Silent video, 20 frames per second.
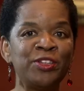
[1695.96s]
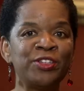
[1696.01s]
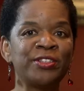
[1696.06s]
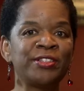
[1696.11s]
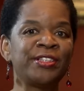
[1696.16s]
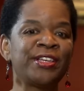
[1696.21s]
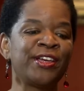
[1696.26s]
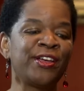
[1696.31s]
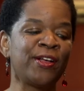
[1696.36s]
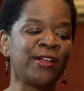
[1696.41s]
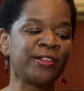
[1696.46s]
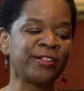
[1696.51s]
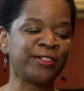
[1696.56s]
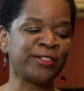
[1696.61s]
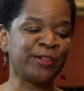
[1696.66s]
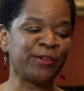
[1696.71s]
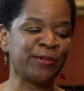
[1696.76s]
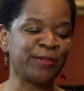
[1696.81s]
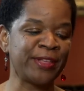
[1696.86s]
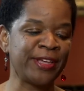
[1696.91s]
just say
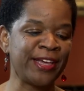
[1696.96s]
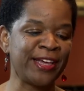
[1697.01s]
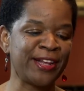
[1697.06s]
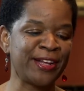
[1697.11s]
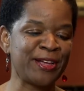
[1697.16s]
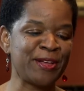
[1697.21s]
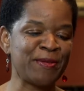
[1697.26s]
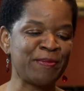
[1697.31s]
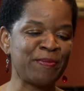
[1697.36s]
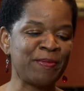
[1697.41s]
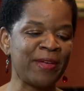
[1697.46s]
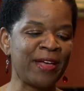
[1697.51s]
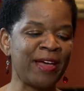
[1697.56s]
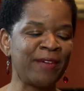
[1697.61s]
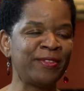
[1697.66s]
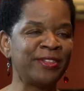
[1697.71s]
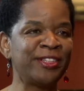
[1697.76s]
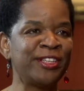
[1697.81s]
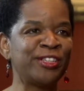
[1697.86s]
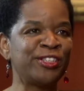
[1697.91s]
also that
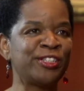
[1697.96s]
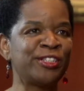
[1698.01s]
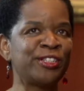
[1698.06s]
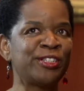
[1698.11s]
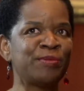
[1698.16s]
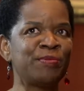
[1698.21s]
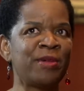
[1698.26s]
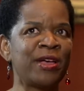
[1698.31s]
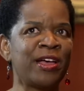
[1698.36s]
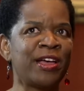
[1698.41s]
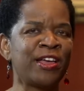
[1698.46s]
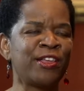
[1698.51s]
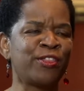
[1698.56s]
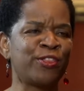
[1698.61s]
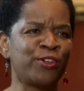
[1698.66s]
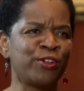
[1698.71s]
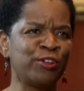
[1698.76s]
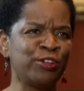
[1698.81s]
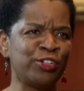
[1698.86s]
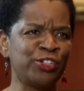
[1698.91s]
this is my
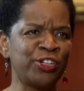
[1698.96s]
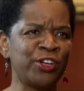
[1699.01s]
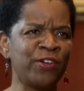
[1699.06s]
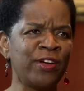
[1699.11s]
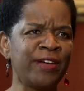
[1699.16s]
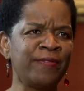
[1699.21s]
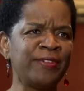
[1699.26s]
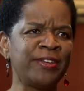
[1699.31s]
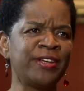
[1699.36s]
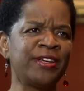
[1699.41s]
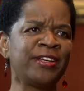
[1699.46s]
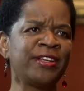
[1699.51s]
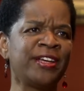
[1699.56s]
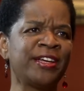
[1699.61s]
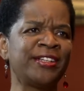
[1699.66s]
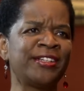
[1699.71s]
third show I've done. I